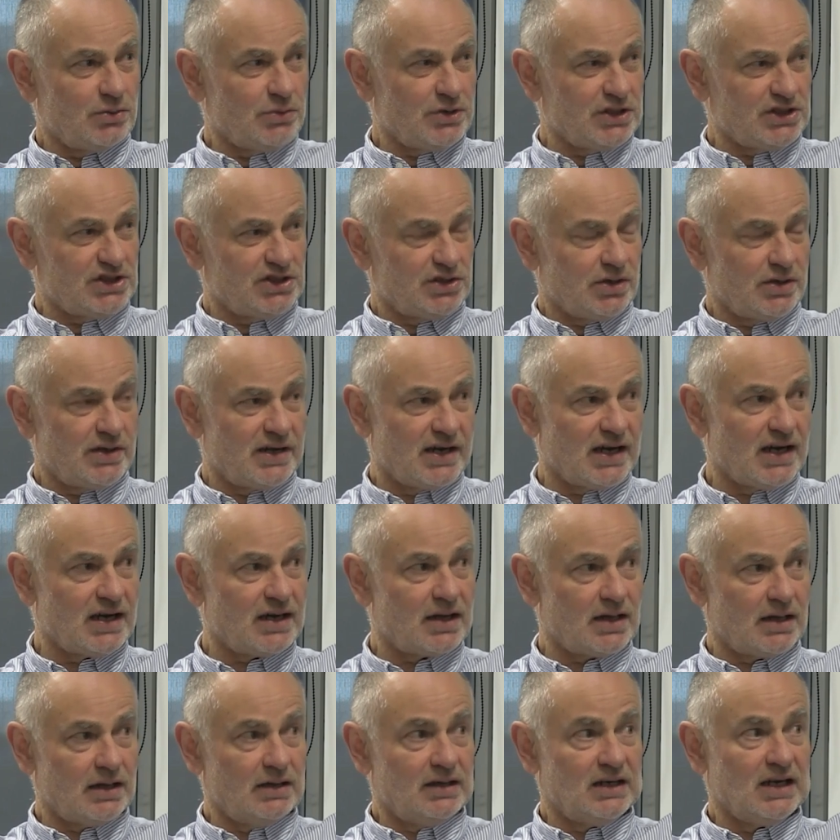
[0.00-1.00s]
or there's not
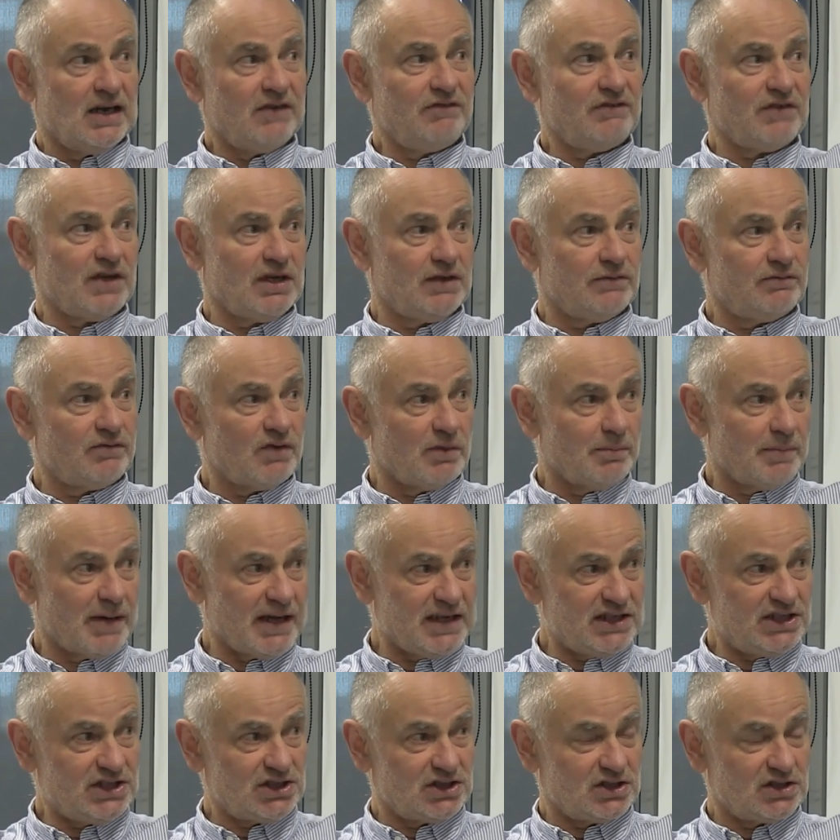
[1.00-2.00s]
enough
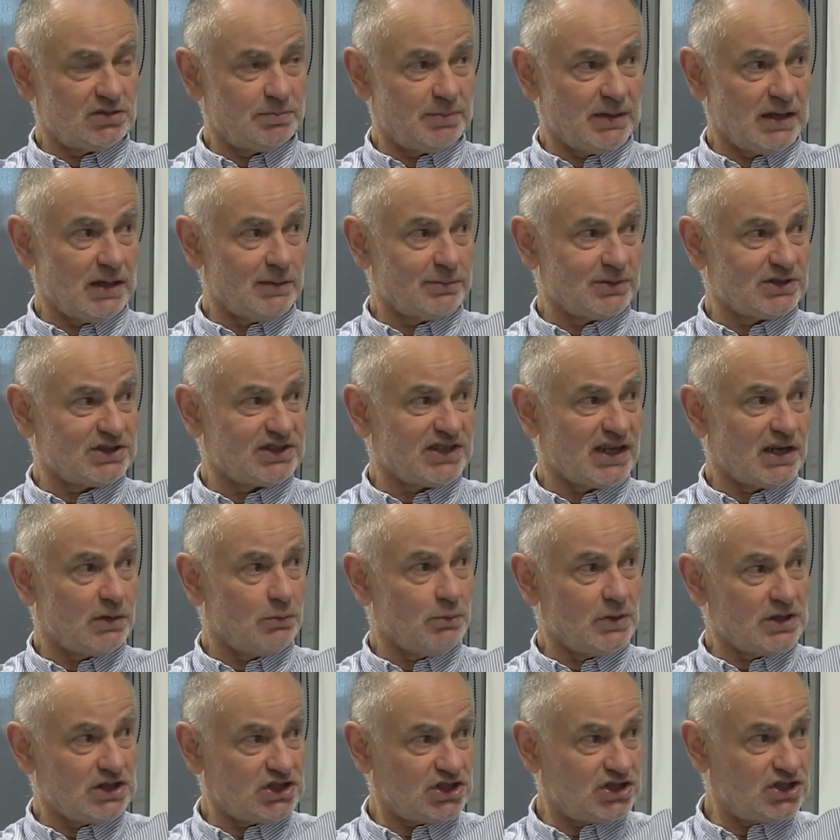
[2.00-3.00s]
information to be able to say
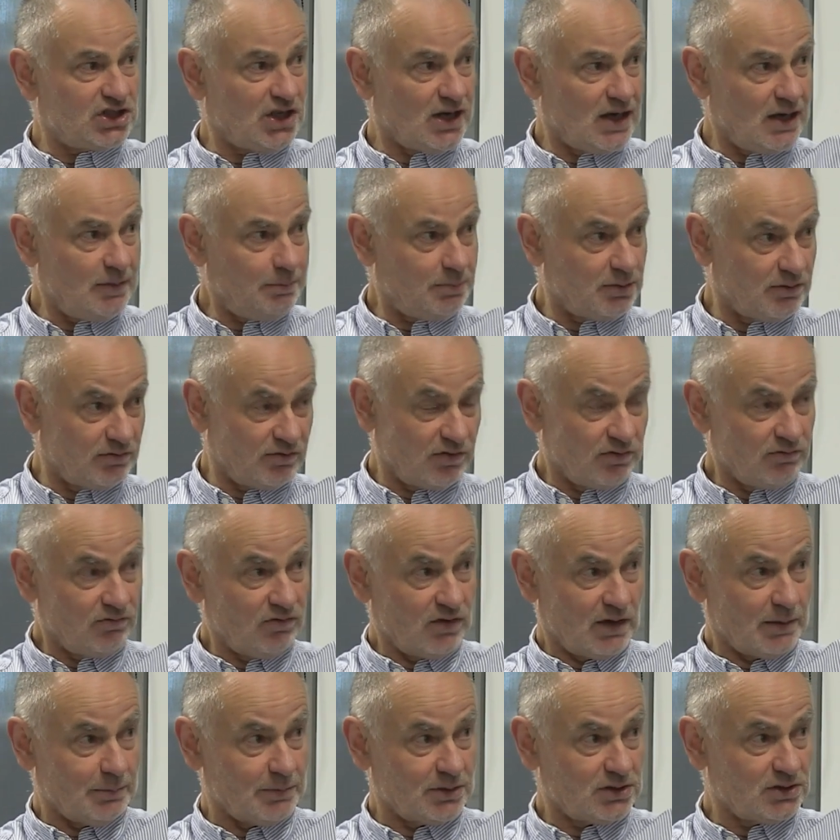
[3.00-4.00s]
which type of
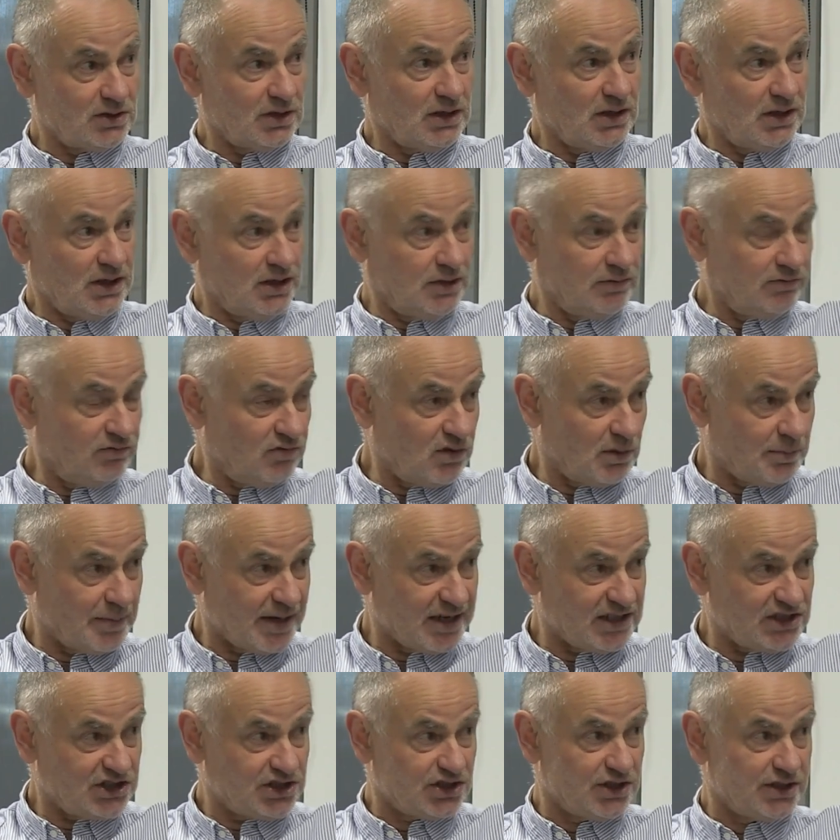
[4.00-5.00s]

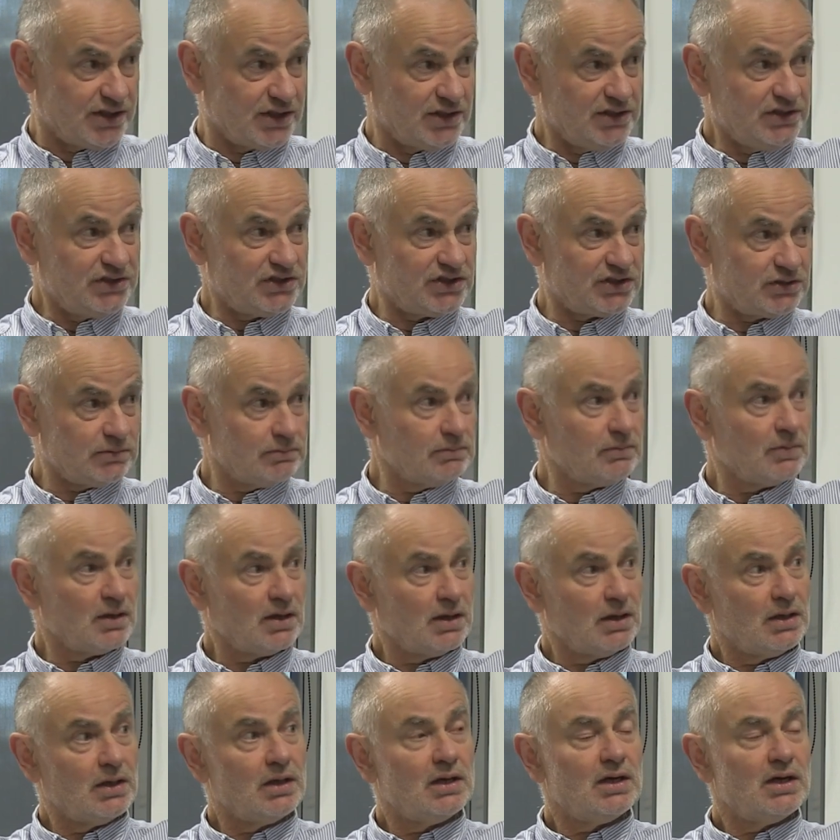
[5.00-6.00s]
inflammation it is.
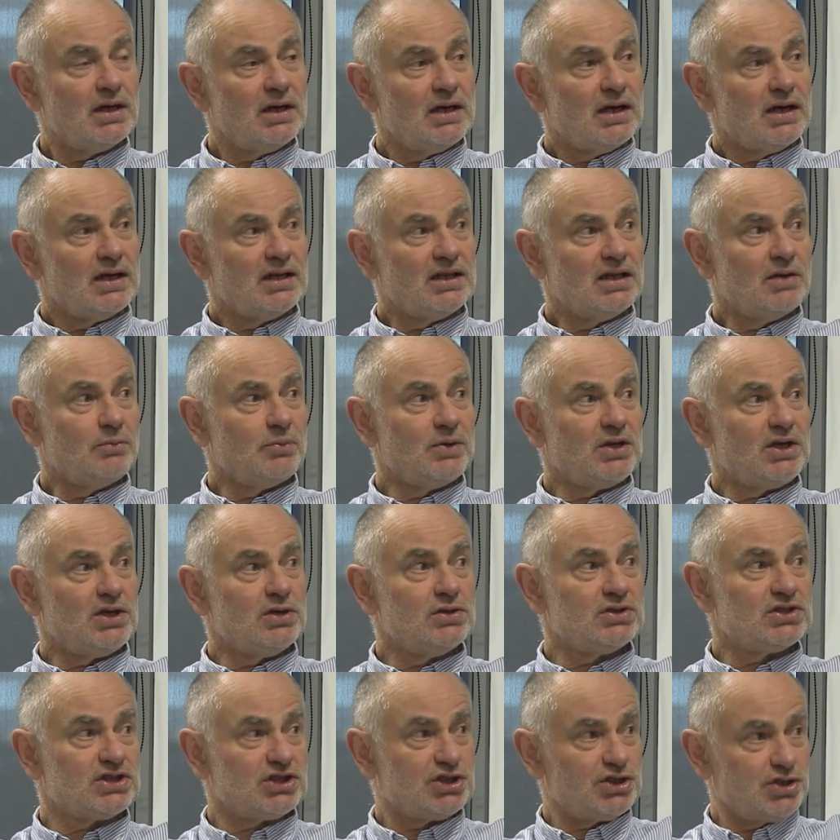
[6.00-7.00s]
And then we
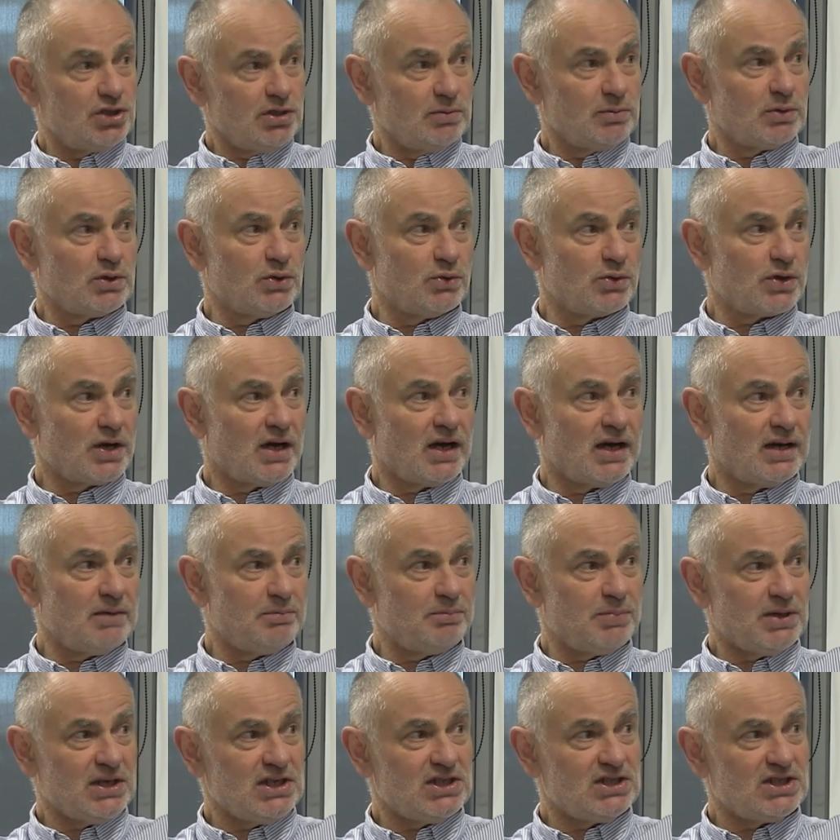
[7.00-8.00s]
use a term called
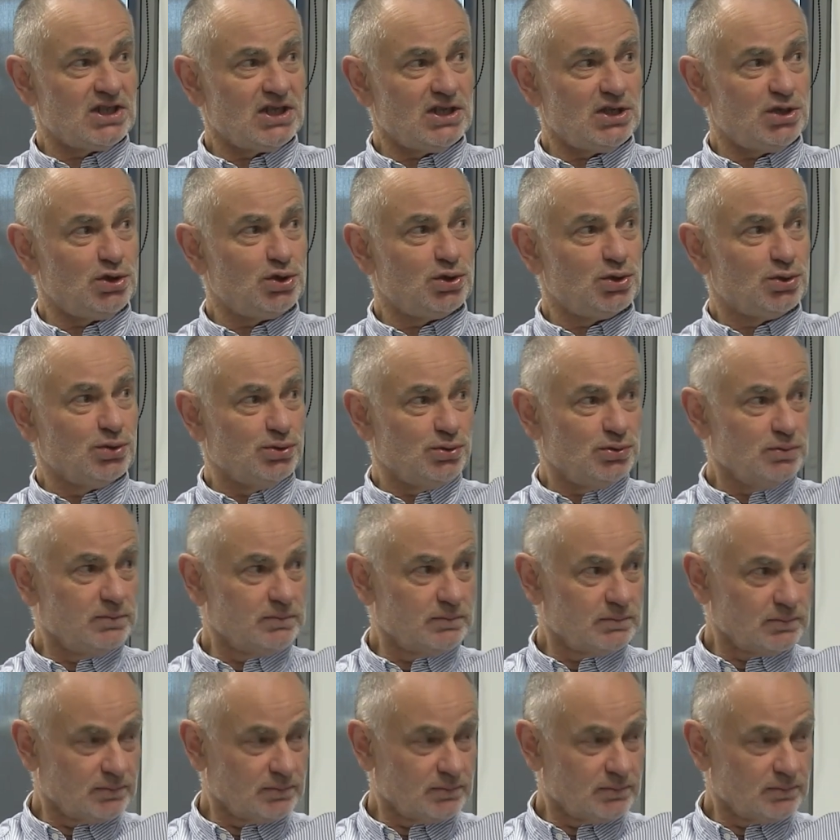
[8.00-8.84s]
IBDU,